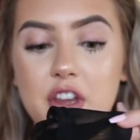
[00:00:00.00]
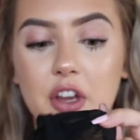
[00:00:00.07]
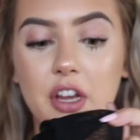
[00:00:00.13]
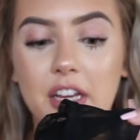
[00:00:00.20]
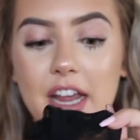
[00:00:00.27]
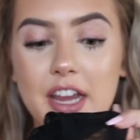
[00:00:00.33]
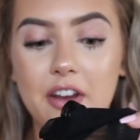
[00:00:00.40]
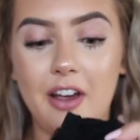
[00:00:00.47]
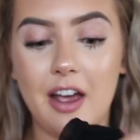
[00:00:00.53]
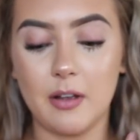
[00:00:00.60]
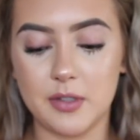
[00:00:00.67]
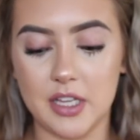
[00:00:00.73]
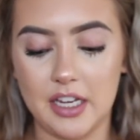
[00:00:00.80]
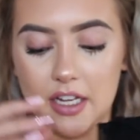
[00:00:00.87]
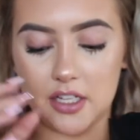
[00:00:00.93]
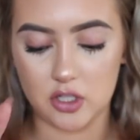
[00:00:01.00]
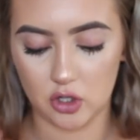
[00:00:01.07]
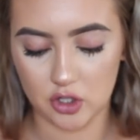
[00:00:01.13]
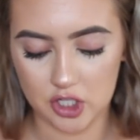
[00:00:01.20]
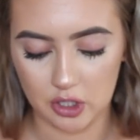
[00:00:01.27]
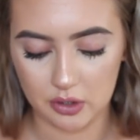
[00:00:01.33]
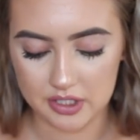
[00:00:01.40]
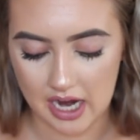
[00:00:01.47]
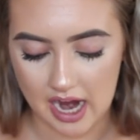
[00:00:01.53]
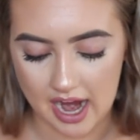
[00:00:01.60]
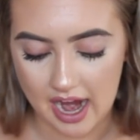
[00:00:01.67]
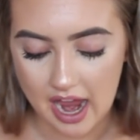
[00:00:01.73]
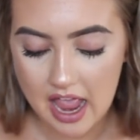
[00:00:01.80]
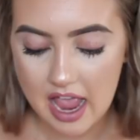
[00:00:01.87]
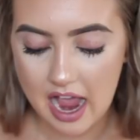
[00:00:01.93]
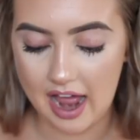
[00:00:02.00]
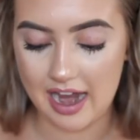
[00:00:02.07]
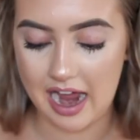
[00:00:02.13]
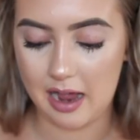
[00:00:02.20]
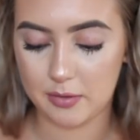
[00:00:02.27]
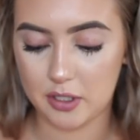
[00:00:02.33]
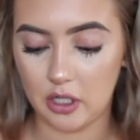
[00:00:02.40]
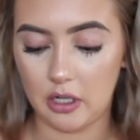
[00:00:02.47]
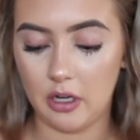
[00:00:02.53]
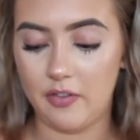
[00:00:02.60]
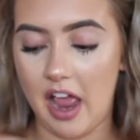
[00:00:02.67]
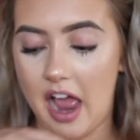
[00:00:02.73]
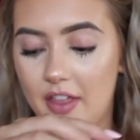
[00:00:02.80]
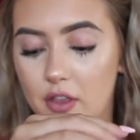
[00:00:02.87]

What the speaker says: You can get your arms in, it's not too tight, and I absolutely love it.